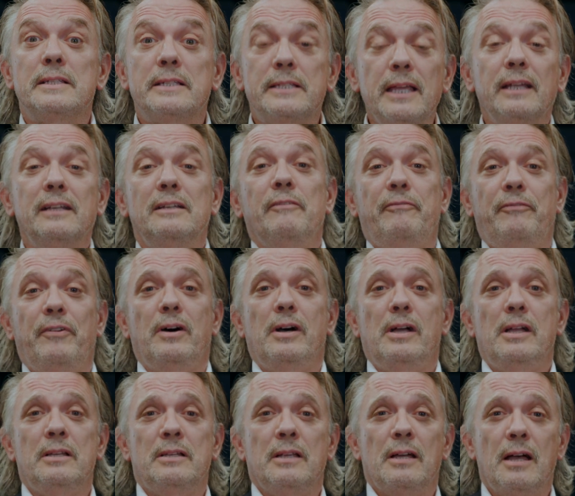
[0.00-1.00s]

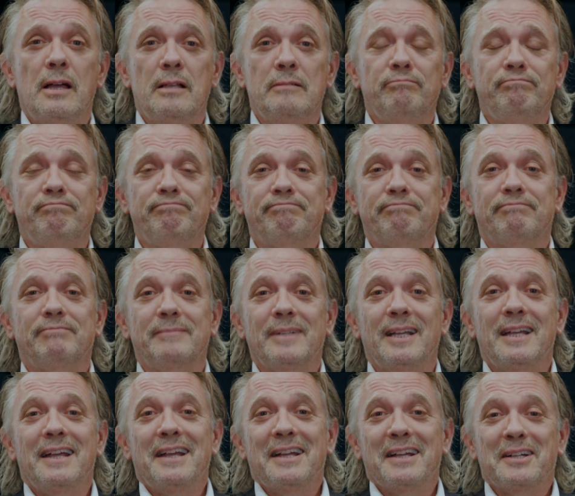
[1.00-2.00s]
dignified and
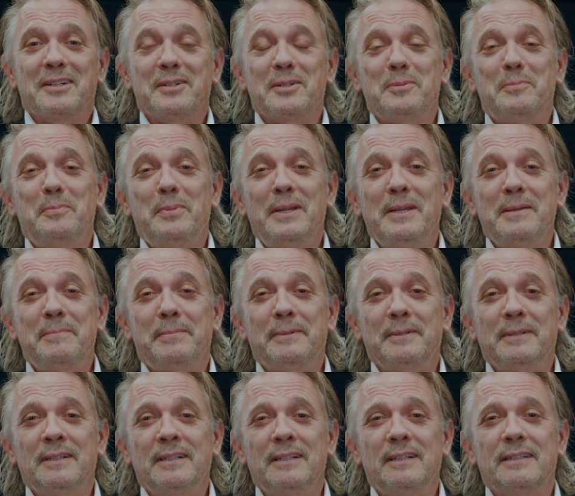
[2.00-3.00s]
good
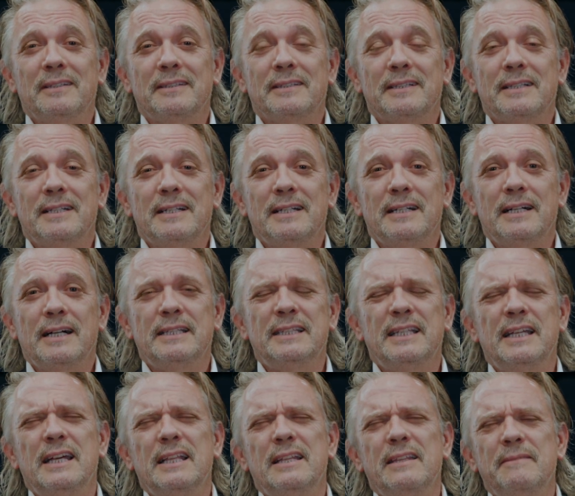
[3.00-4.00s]
people. And
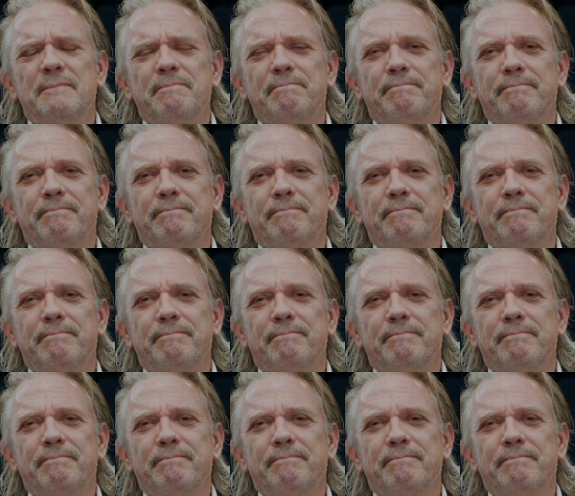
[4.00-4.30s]
then